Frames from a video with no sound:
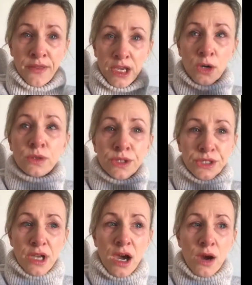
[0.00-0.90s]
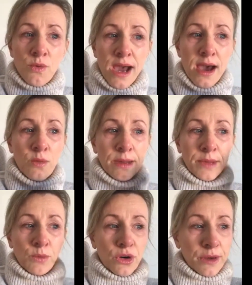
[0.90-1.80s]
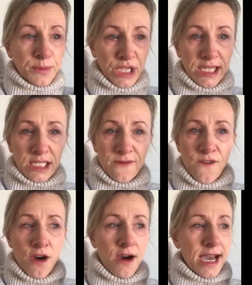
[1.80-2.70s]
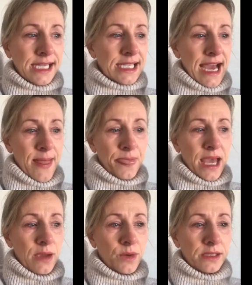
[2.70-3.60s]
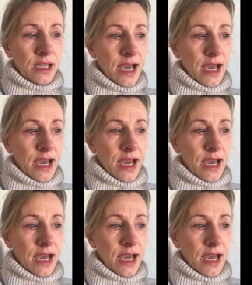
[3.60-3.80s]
the old style where women were objectified and they were